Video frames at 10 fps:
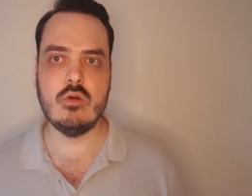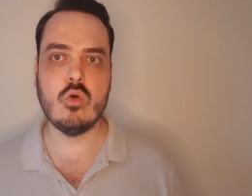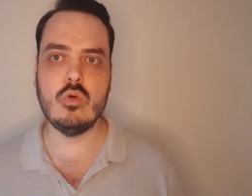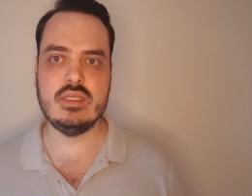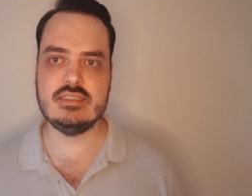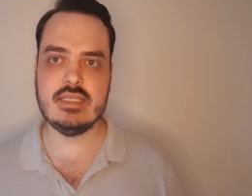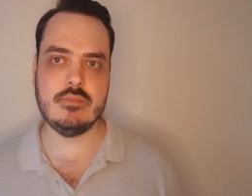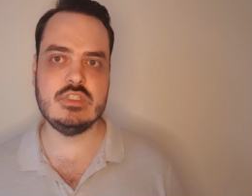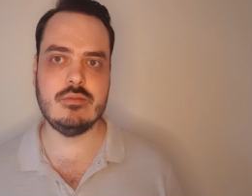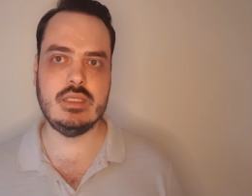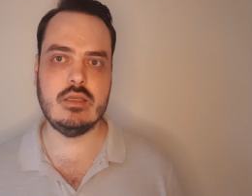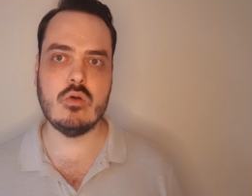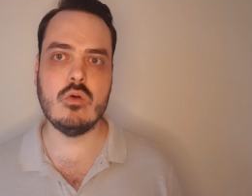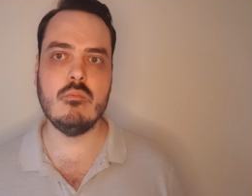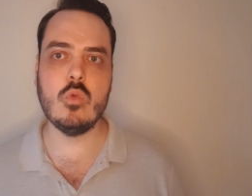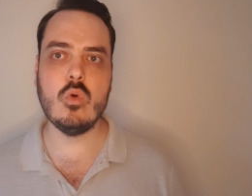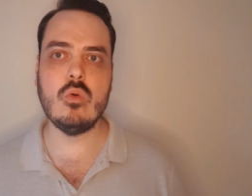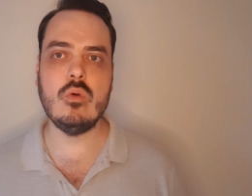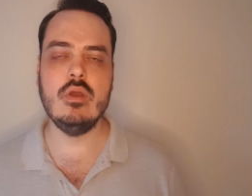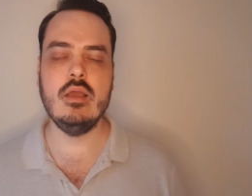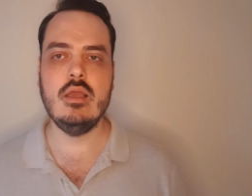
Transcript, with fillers: always seem to be more